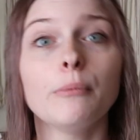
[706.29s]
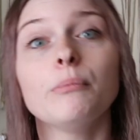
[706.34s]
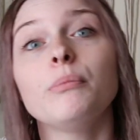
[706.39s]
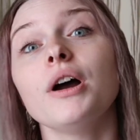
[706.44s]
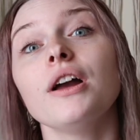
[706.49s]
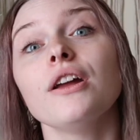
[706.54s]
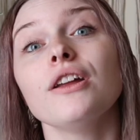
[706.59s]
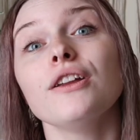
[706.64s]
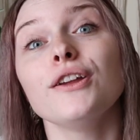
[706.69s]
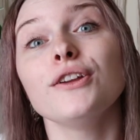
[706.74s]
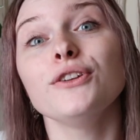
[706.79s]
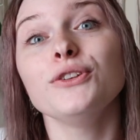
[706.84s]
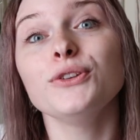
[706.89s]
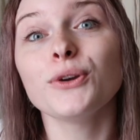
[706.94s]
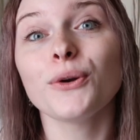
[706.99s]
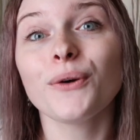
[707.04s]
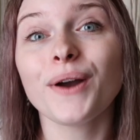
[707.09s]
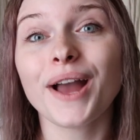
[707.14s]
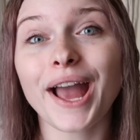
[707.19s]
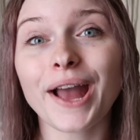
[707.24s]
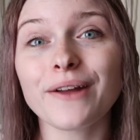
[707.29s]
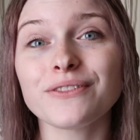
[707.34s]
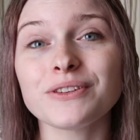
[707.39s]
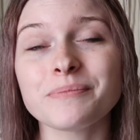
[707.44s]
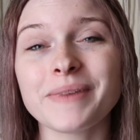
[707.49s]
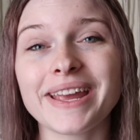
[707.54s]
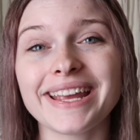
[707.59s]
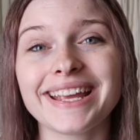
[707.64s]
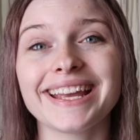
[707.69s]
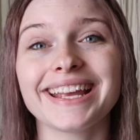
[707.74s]
But you don't have to
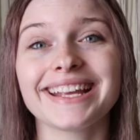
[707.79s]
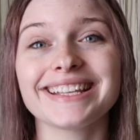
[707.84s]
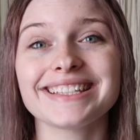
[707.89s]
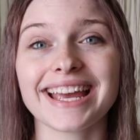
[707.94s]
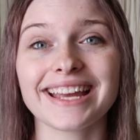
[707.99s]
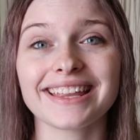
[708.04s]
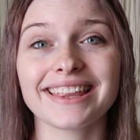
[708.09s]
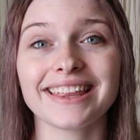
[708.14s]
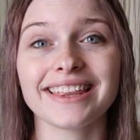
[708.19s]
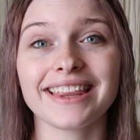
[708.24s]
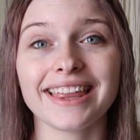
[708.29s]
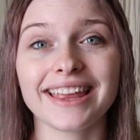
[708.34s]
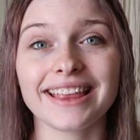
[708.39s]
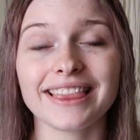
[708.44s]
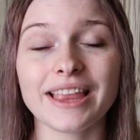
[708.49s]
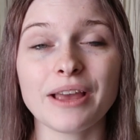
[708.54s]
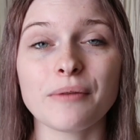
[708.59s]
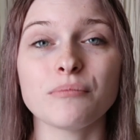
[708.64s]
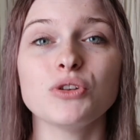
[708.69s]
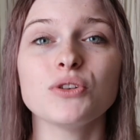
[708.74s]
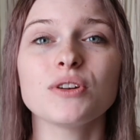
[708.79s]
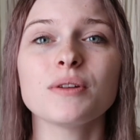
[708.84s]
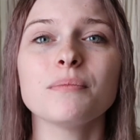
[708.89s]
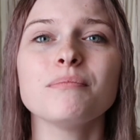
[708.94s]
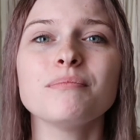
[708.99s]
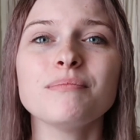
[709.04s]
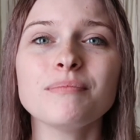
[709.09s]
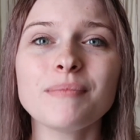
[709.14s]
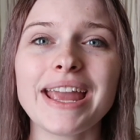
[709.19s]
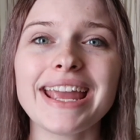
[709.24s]
make it exactly like them. You
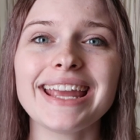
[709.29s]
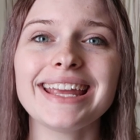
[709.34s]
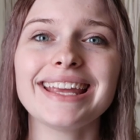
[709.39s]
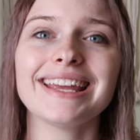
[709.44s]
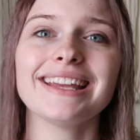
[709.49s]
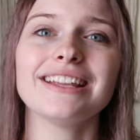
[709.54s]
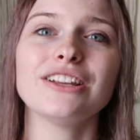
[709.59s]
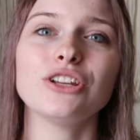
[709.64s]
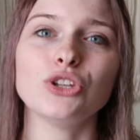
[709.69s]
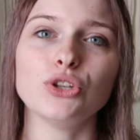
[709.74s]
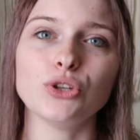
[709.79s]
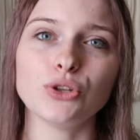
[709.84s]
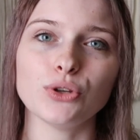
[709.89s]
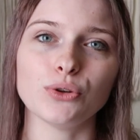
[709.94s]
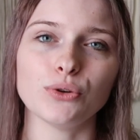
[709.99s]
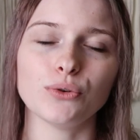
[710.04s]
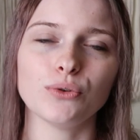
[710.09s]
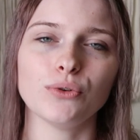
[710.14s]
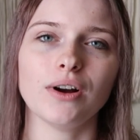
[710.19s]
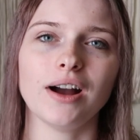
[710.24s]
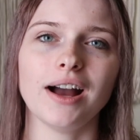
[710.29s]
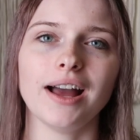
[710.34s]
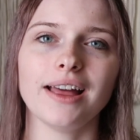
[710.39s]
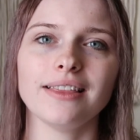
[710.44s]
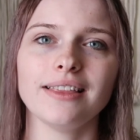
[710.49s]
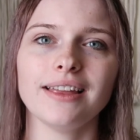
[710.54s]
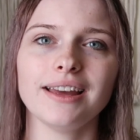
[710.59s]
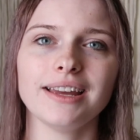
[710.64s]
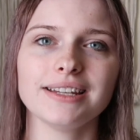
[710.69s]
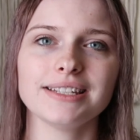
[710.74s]
can make it you.
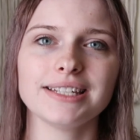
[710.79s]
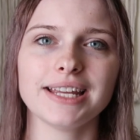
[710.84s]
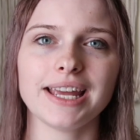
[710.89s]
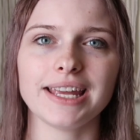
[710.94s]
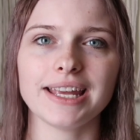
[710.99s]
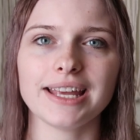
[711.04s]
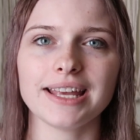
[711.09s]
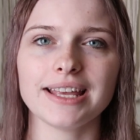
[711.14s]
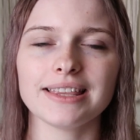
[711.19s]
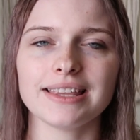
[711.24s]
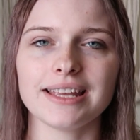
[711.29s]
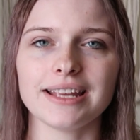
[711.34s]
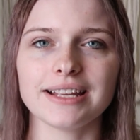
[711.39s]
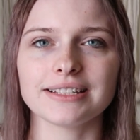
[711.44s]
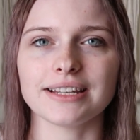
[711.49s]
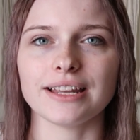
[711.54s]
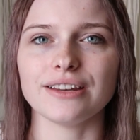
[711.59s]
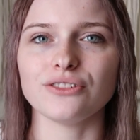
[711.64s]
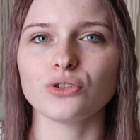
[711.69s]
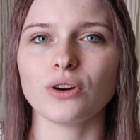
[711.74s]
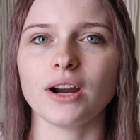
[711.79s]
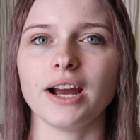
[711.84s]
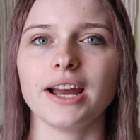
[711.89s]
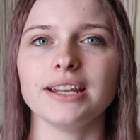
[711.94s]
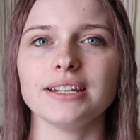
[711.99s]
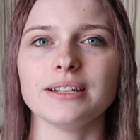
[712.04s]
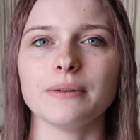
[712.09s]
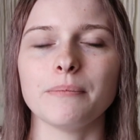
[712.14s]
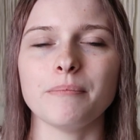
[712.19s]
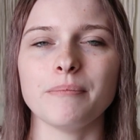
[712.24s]
I like taking things and
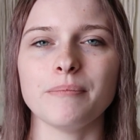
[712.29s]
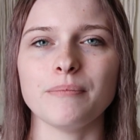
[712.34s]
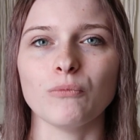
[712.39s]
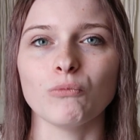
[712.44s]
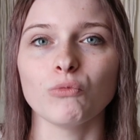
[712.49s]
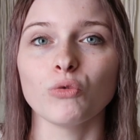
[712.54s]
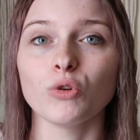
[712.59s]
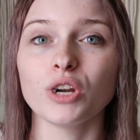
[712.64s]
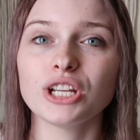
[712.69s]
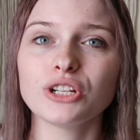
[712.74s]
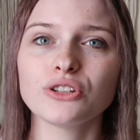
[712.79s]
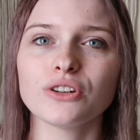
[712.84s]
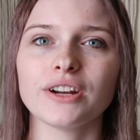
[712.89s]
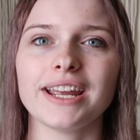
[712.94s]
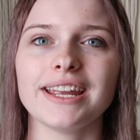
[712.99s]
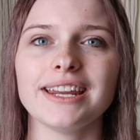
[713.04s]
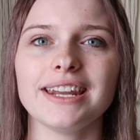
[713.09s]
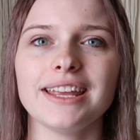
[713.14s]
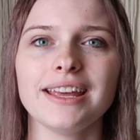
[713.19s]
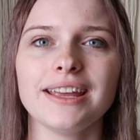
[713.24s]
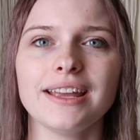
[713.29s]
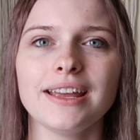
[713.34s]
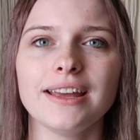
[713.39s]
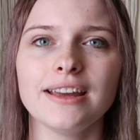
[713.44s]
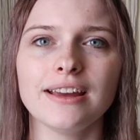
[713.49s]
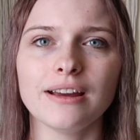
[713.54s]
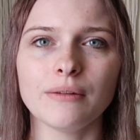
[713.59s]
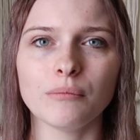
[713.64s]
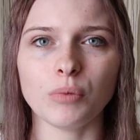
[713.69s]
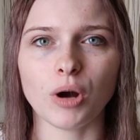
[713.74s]
trying to recreate it,
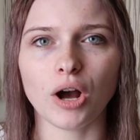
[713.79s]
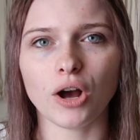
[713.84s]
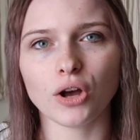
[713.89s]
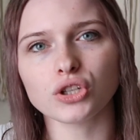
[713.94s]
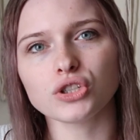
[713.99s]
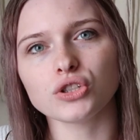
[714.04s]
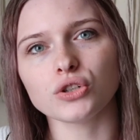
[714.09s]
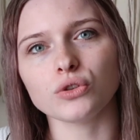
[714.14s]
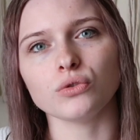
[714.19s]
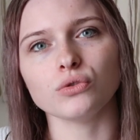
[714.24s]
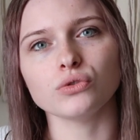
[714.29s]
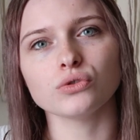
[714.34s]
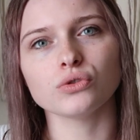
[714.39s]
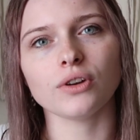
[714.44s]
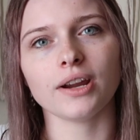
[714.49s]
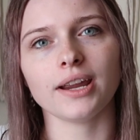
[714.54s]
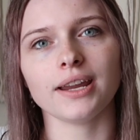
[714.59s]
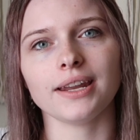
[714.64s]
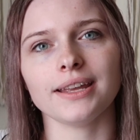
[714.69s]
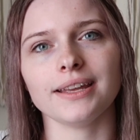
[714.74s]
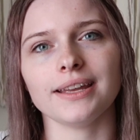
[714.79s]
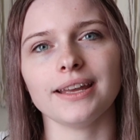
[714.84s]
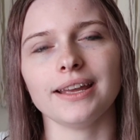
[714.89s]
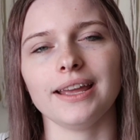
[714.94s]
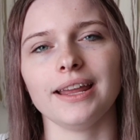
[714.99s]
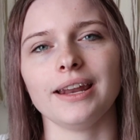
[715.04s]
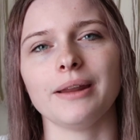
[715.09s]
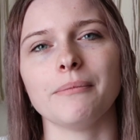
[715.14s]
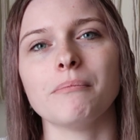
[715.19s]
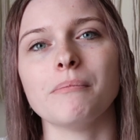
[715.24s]
but also create it
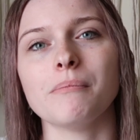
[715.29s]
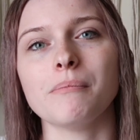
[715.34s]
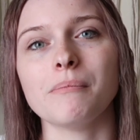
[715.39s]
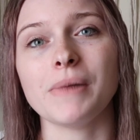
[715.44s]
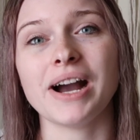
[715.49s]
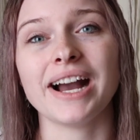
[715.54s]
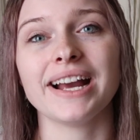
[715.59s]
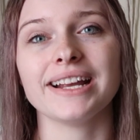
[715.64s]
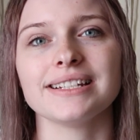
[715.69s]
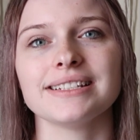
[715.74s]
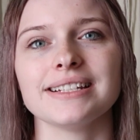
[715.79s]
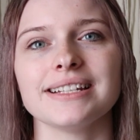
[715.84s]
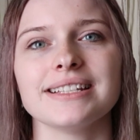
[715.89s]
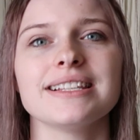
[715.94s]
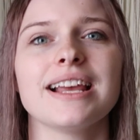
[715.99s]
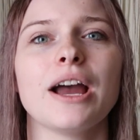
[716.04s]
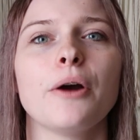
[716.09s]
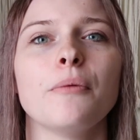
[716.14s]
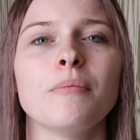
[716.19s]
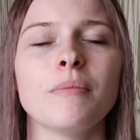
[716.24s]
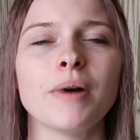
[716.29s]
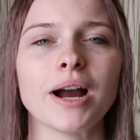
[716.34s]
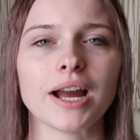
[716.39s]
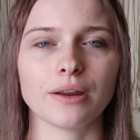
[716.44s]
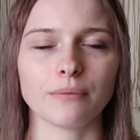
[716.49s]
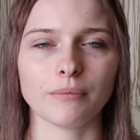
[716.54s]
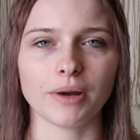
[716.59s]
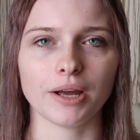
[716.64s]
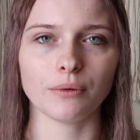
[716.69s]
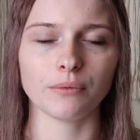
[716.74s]
in my sense, how
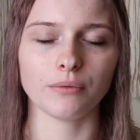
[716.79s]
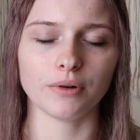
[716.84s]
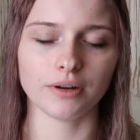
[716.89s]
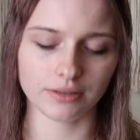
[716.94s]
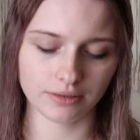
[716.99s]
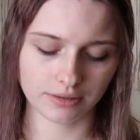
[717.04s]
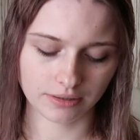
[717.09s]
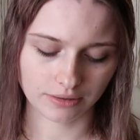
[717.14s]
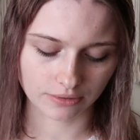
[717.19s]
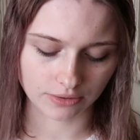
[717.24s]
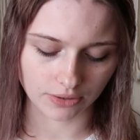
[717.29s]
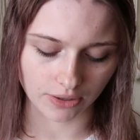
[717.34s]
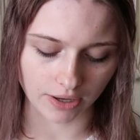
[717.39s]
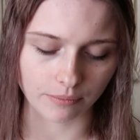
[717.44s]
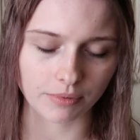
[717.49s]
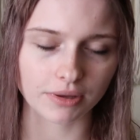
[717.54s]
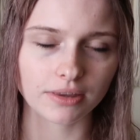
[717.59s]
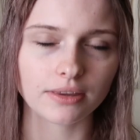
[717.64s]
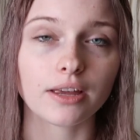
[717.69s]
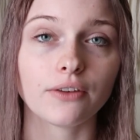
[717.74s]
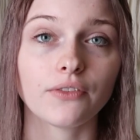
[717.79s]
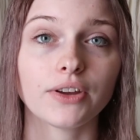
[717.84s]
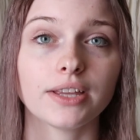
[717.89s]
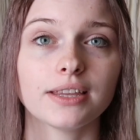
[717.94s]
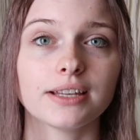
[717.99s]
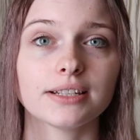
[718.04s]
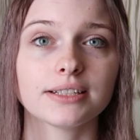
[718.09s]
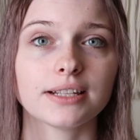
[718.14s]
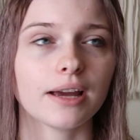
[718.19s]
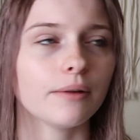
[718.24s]
my mind works. So I've been loving this.